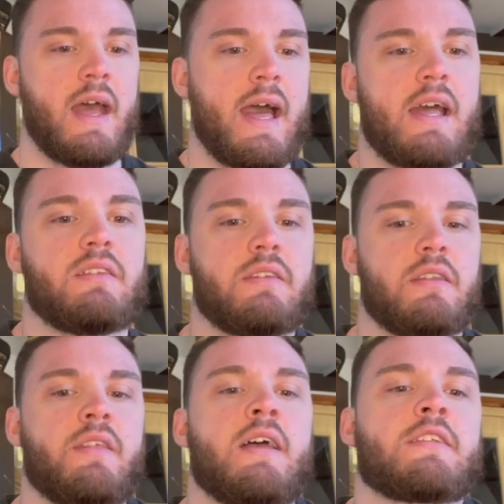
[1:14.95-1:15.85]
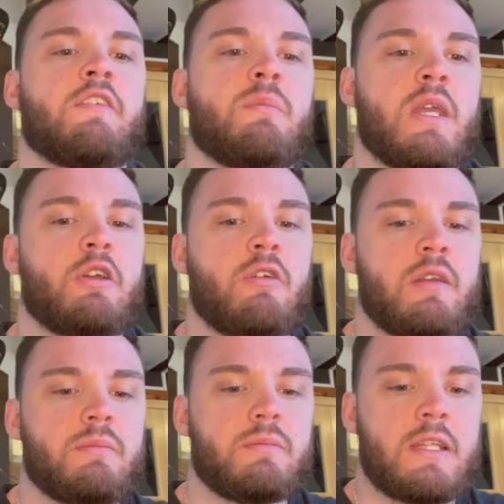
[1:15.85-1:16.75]
And that's given me a
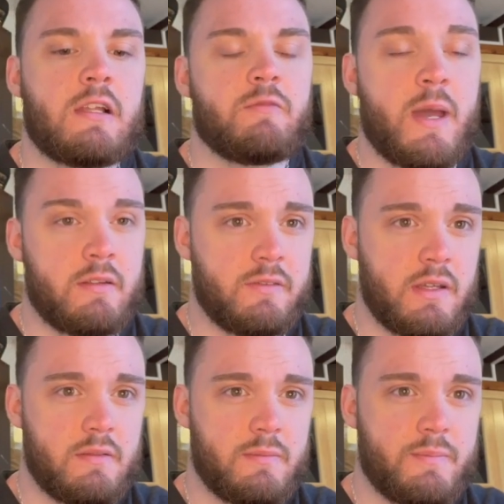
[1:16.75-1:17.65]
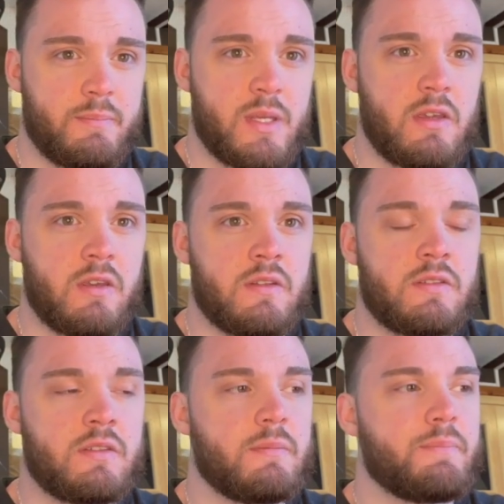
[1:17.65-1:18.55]
great deal of benefit because